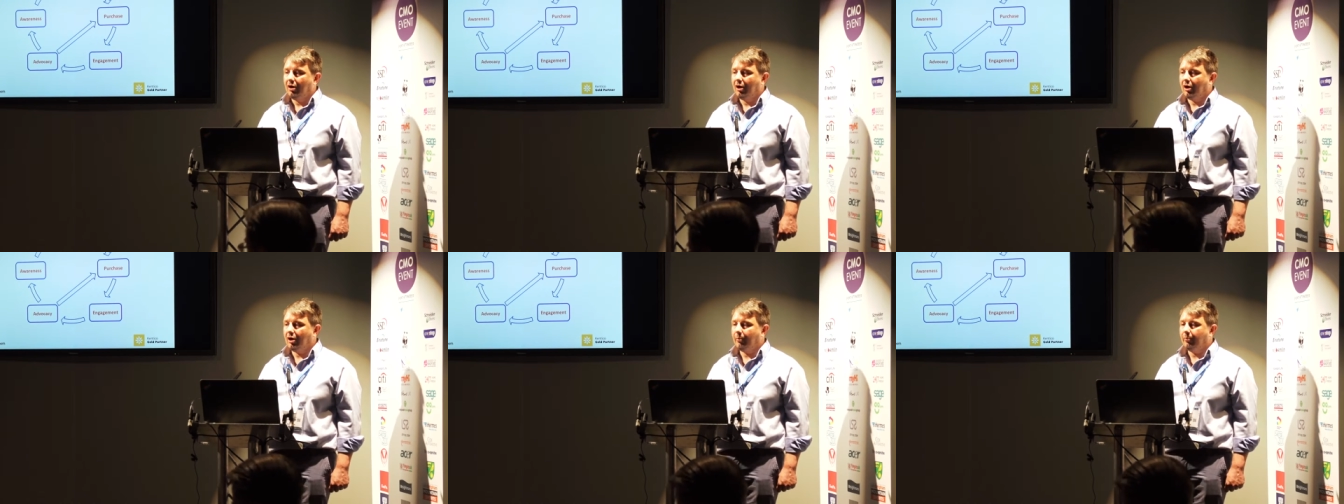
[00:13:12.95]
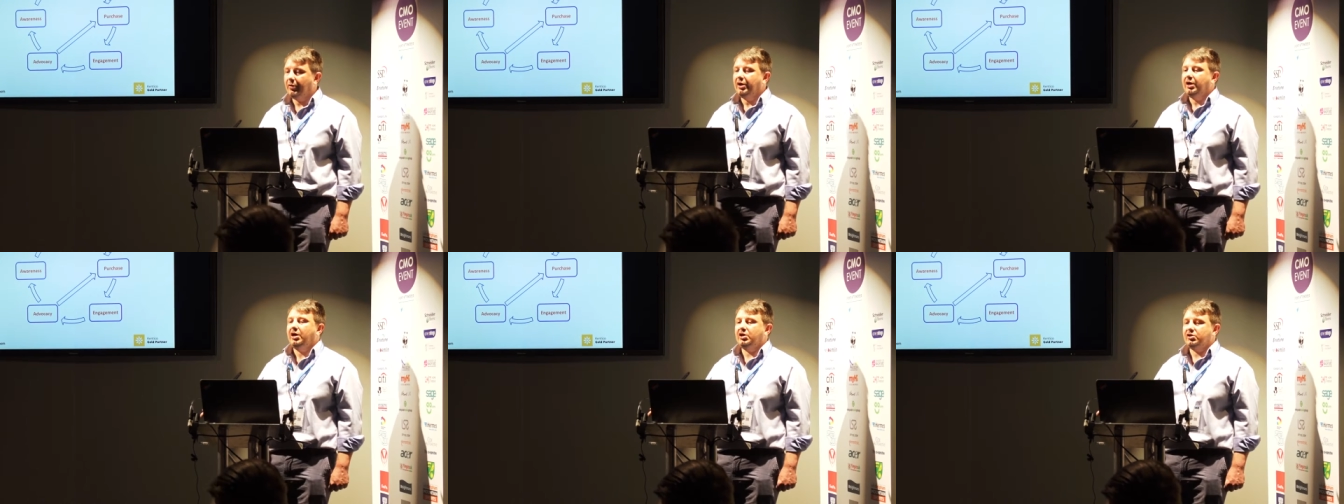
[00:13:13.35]
Um,
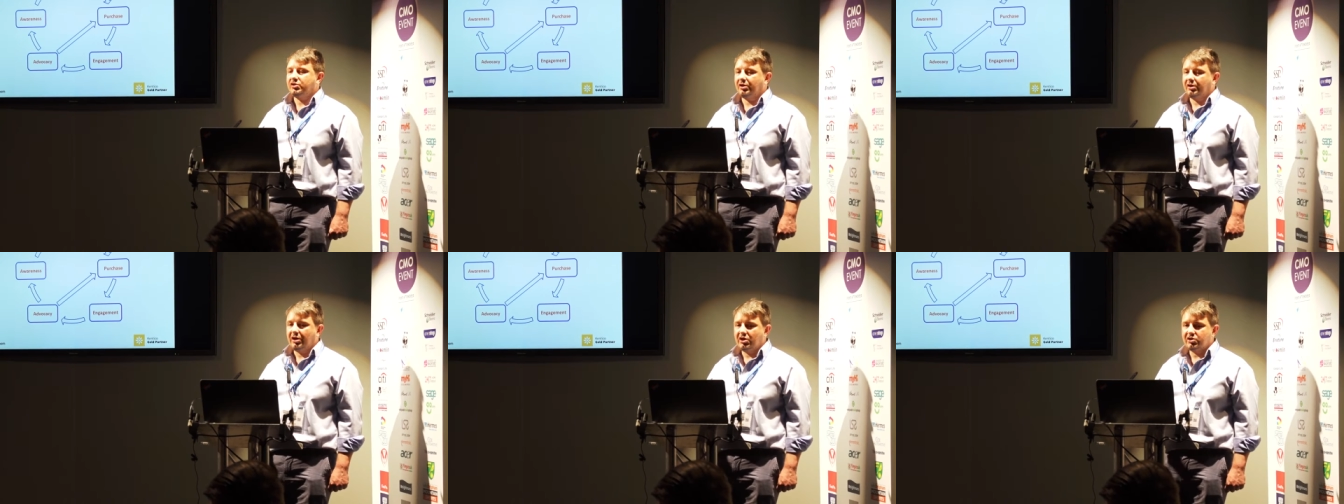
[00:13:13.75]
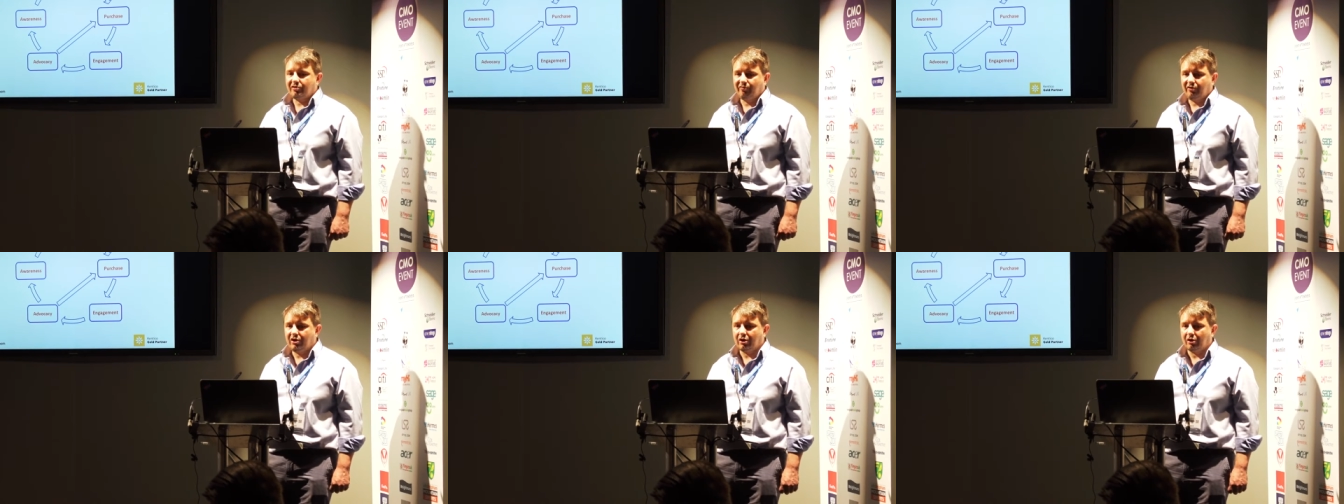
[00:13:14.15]
here's a here's a
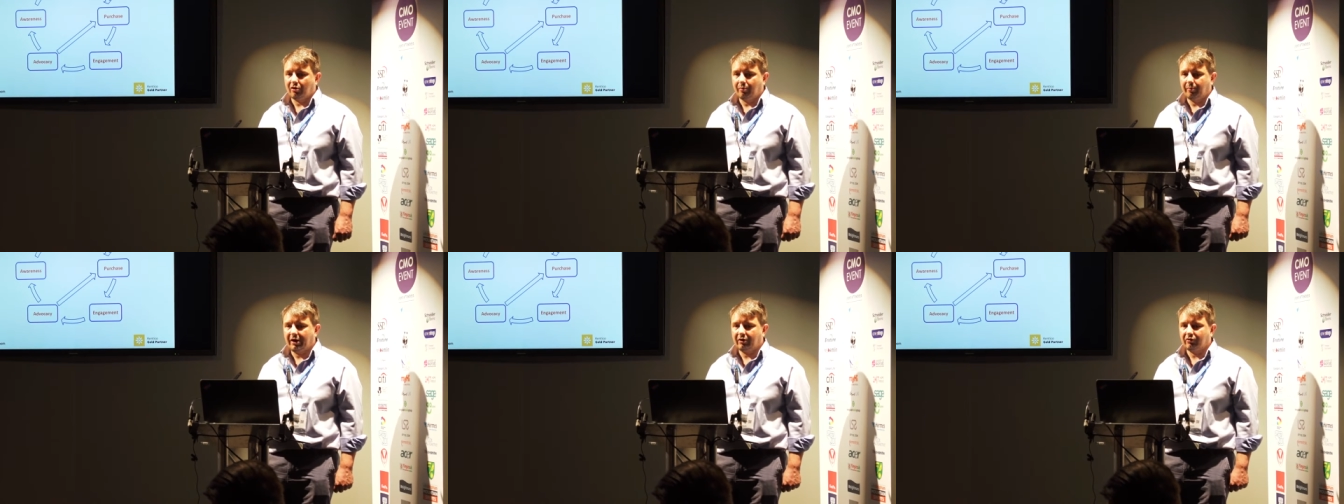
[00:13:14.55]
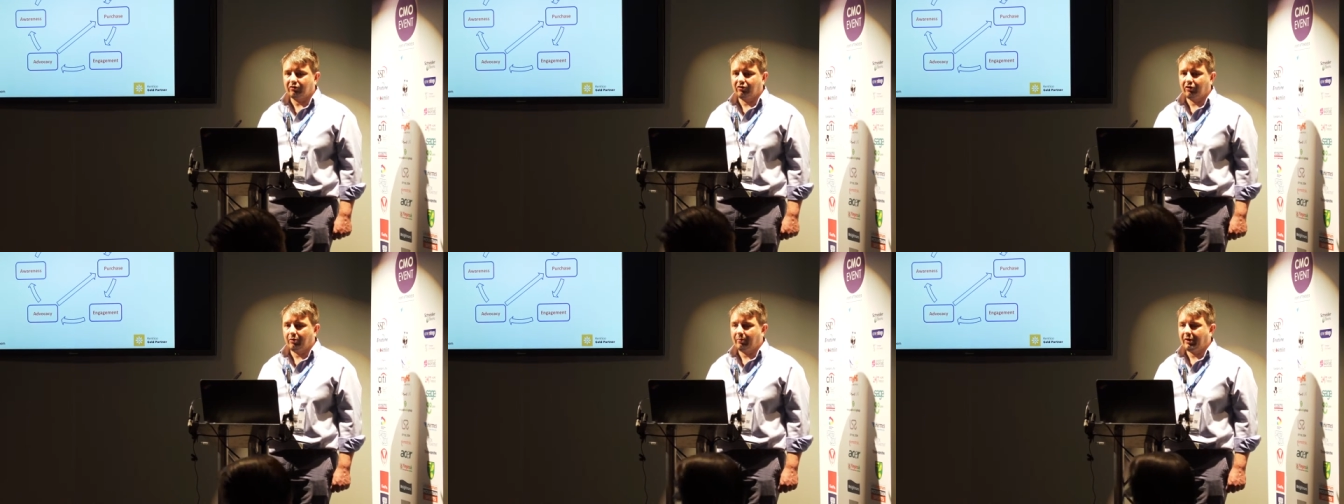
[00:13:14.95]
video
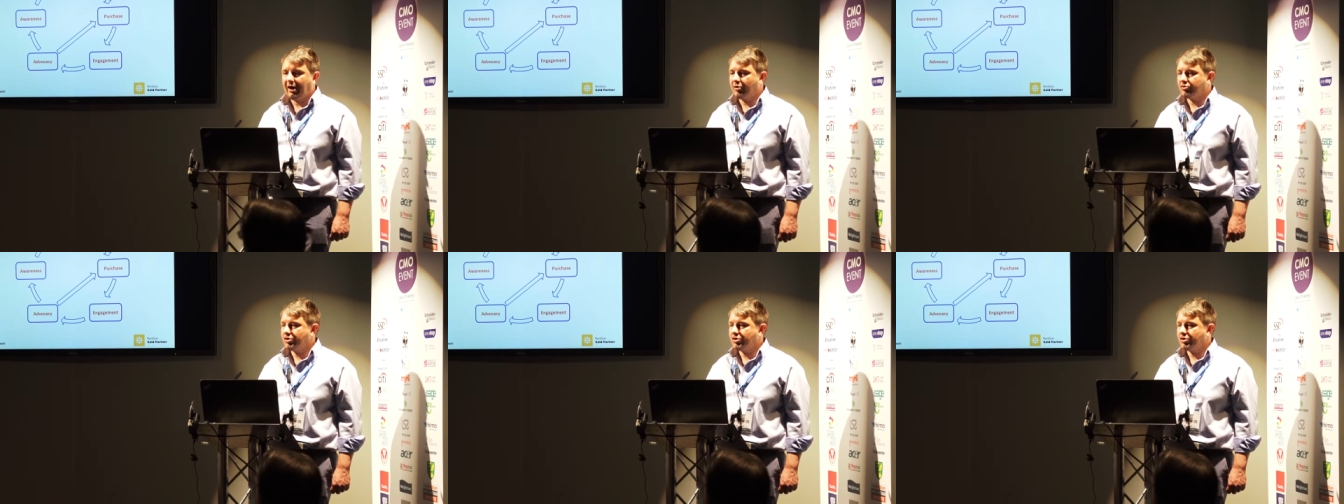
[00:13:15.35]
about um, how